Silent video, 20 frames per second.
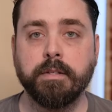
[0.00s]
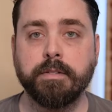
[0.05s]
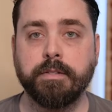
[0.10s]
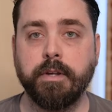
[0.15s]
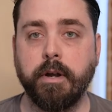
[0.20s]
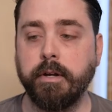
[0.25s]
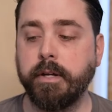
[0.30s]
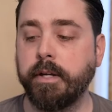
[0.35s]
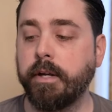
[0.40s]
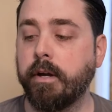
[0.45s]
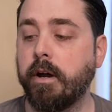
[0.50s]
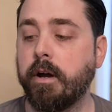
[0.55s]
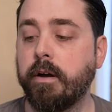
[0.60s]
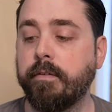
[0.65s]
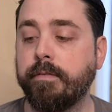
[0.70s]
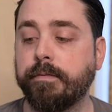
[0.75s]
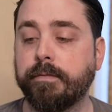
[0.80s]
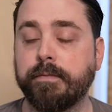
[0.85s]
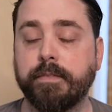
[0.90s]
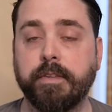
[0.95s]
Starting
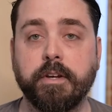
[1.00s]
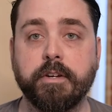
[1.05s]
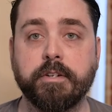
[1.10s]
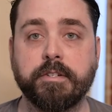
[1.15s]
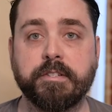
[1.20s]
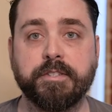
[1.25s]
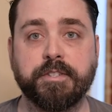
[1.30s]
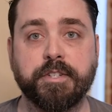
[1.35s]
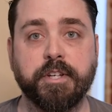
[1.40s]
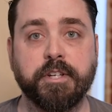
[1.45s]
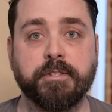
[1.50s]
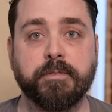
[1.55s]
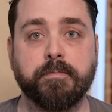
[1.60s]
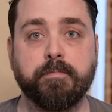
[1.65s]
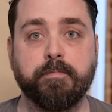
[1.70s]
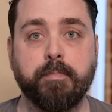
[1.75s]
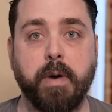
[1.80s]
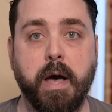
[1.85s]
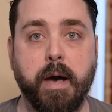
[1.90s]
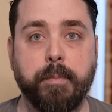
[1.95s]
off, there's
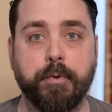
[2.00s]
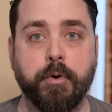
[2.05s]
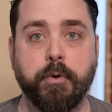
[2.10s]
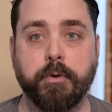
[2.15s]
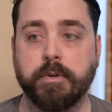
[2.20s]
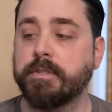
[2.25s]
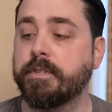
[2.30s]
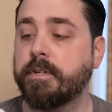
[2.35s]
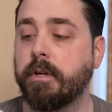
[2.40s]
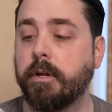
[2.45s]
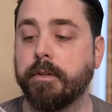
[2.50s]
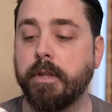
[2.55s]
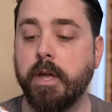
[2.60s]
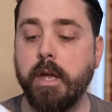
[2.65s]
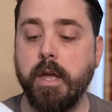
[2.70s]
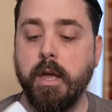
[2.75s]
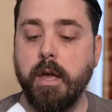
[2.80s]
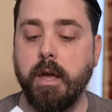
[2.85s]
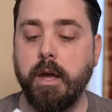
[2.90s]
just popcorn salt.